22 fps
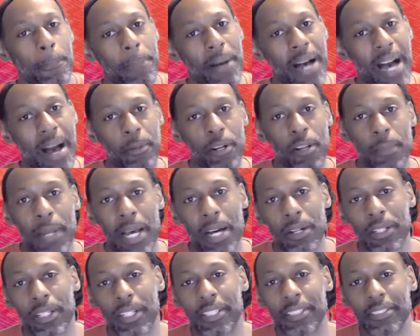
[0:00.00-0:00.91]
Pablo
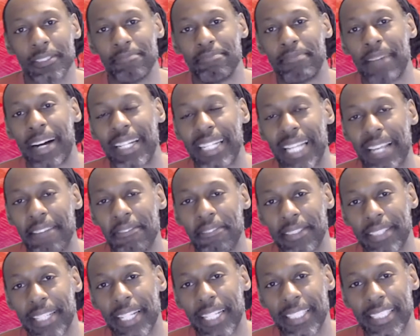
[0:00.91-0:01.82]
Malco, My Life
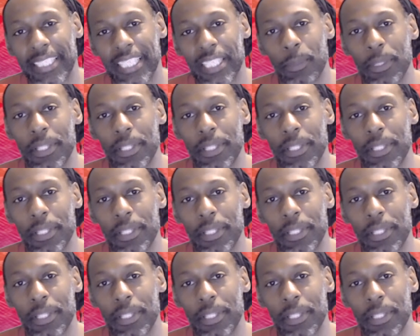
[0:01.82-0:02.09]
Unedited,